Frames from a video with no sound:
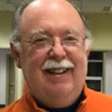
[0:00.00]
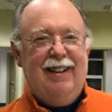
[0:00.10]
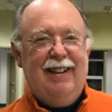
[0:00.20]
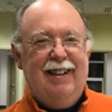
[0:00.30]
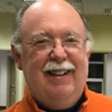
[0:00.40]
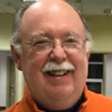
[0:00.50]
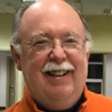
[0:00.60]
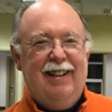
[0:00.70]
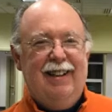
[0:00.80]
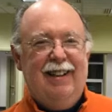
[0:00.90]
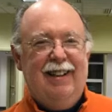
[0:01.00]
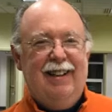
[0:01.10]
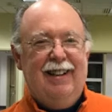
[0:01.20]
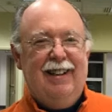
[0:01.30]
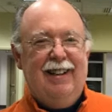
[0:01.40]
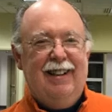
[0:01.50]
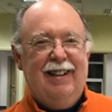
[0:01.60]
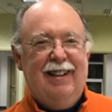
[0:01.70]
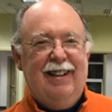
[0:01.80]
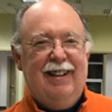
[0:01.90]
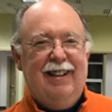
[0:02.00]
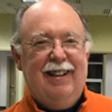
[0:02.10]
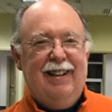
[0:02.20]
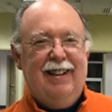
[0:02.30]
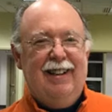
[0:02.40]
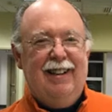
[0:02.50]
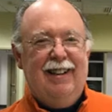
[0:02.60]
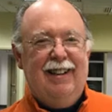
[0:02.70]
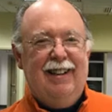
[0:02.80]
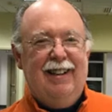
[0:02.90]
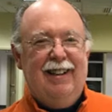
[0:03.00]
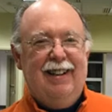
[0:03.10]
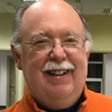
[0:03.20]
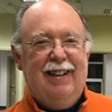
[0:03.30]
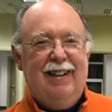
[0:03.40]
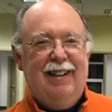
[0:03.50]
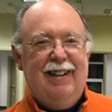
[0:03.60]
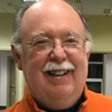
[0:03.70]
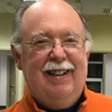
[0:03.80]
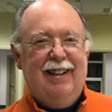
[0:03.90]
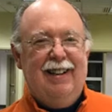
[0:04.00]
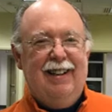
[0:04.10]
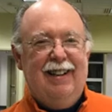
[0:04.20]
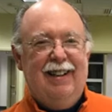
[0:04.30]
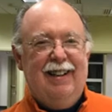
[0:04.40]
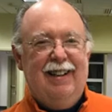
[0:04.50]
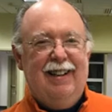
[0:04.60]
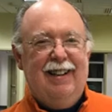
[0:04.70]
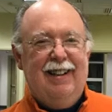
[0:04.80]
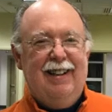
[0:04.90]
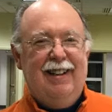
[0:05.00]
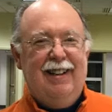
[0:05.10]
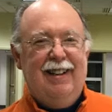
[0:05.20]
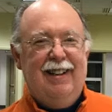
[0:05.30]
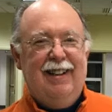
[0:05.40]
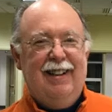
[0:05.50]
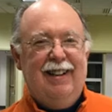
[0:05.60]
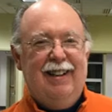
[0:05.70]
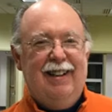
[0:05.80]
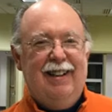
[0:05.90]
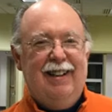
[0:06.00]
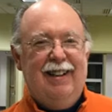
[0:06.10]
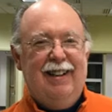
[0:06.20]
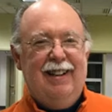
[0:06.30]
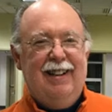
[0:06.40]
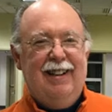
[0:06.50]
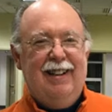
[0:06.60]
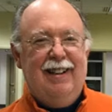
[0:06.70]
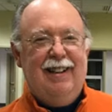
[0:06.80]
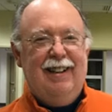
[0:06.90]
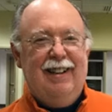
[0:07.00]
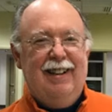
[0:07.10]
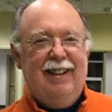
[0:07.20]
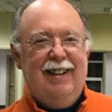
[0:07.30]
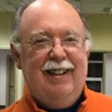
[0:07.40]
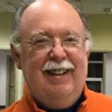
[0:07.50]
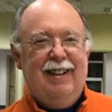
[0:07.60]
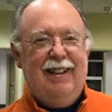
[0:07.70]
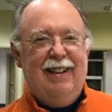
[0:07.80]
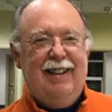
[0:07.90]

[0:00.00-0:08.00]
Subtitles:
The person shown says nothing.